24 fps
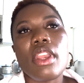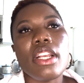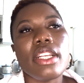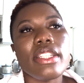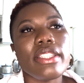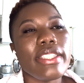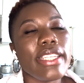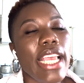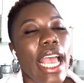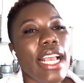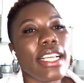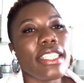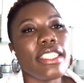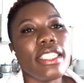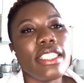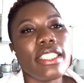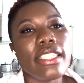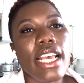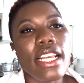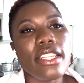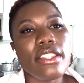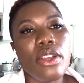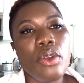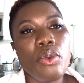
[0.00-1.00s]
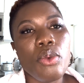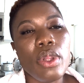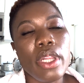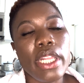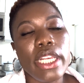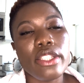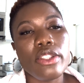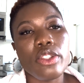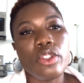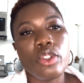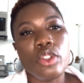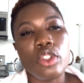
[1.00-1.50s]
taxes as it
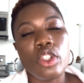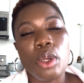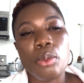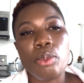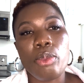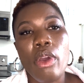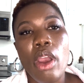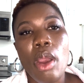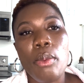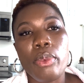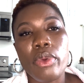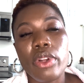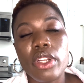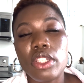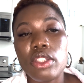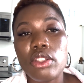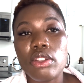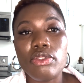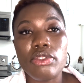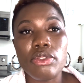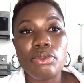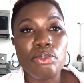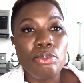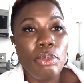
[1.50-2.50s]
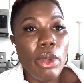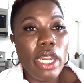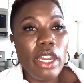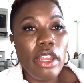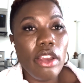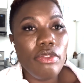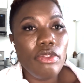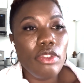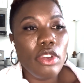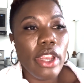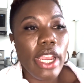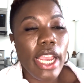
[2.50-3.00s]
relates to your property. So many
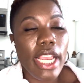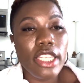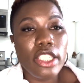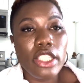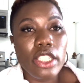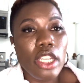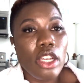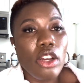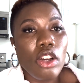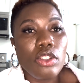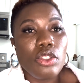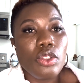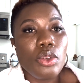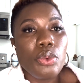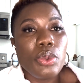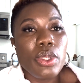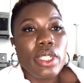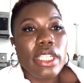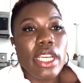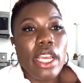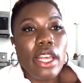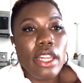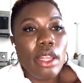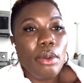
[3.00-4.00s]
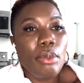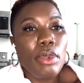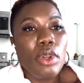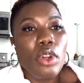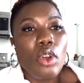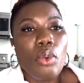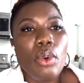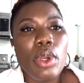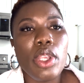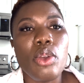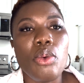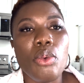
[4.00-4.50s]
of you guys can also reach out and let me know
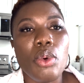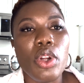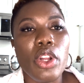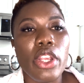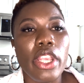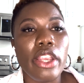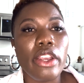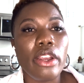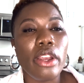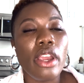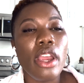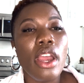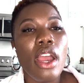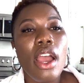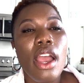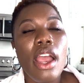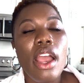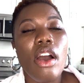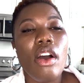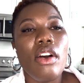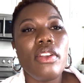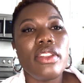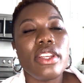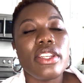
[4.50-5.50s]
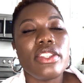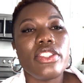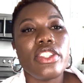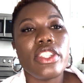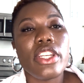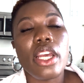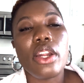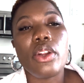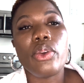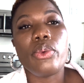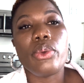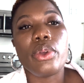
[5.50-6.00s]
what you want to hear on this
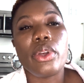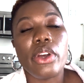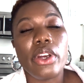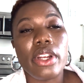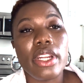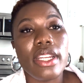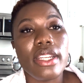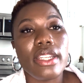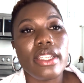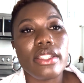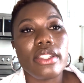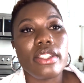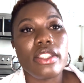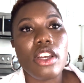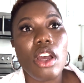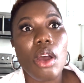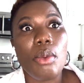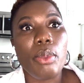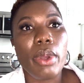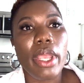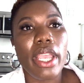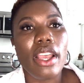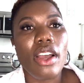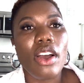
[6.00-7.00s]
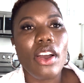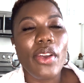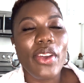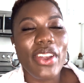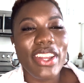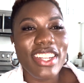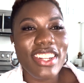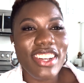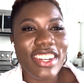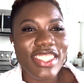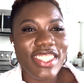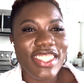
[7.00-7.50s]
channel regarding this topic. All
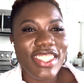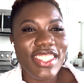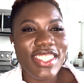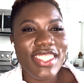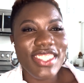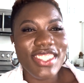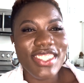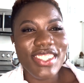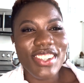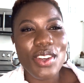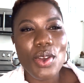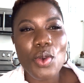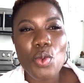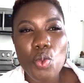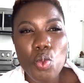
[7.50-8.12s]
right, talk to you soon.